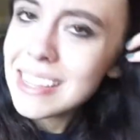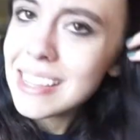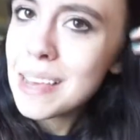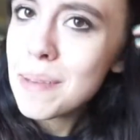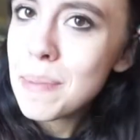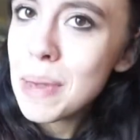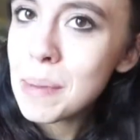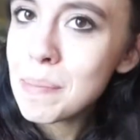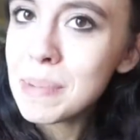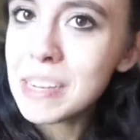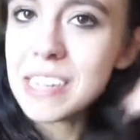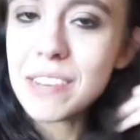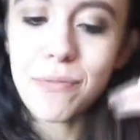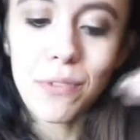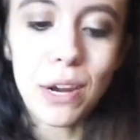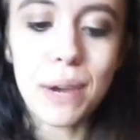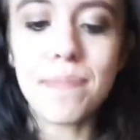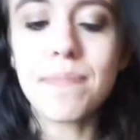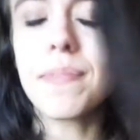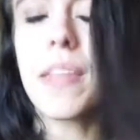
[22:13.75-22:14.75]
They make me
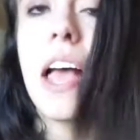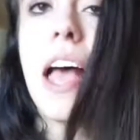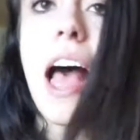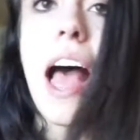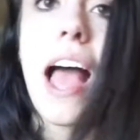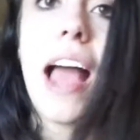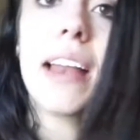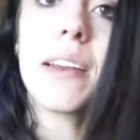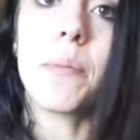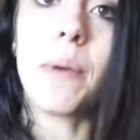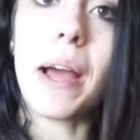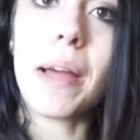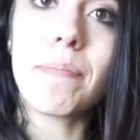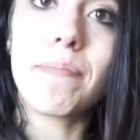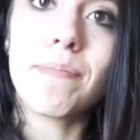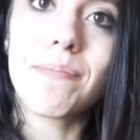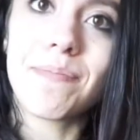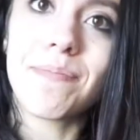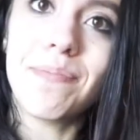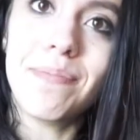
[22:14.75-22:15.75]
different. Anyway,
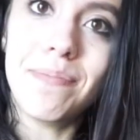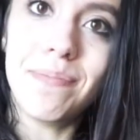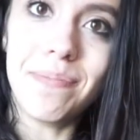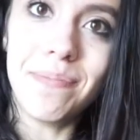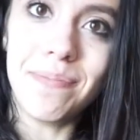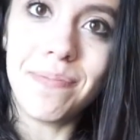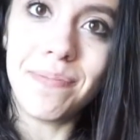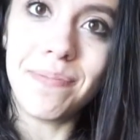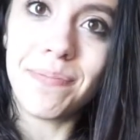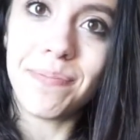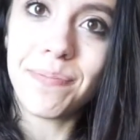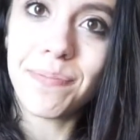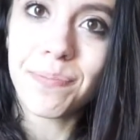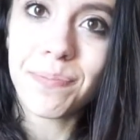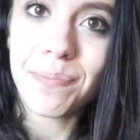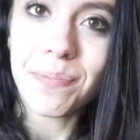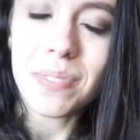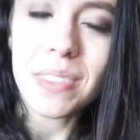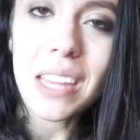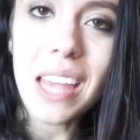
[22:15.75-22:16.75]

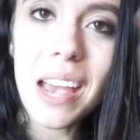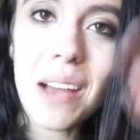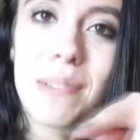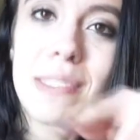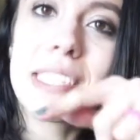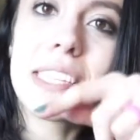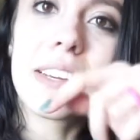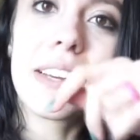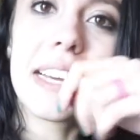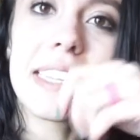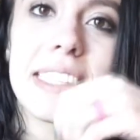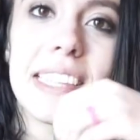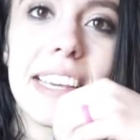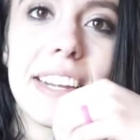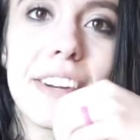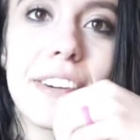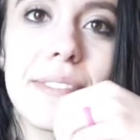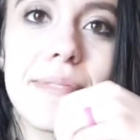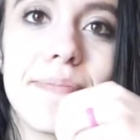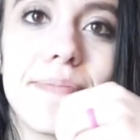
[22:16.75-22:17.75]
I'll see you guys
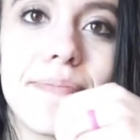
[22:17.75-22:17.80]
later.